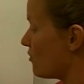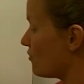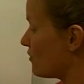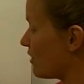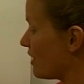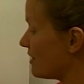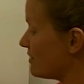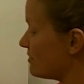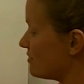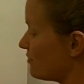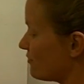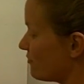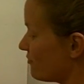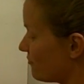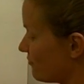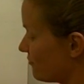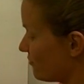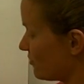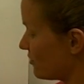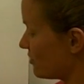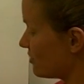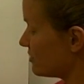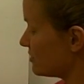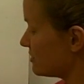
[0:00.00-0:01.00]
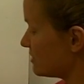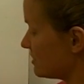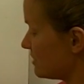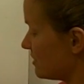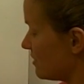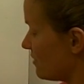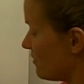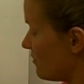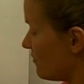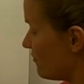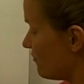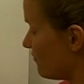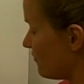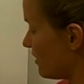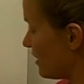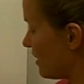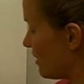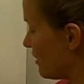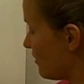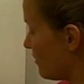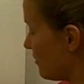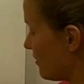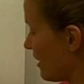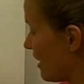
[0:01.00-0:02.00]
Write the first,
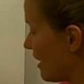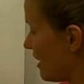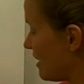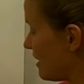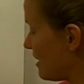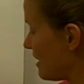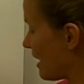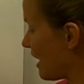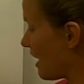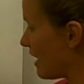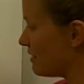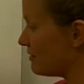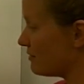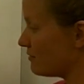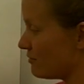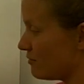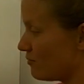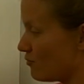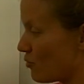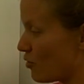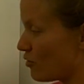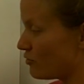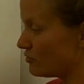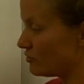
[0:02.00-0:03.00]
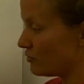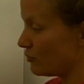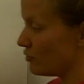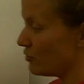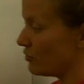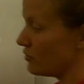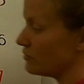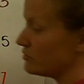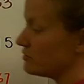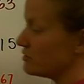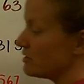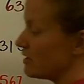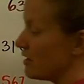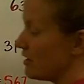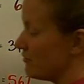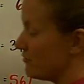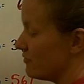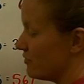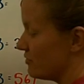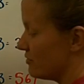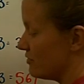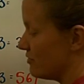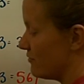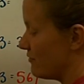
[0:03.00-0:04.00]
fifth, and ninth multiples
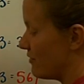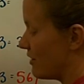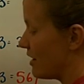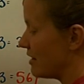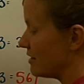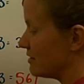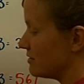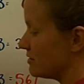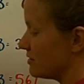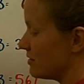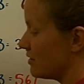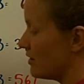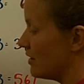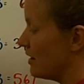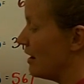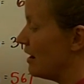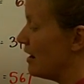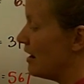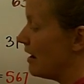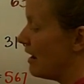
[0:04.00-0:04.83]
of your divisor.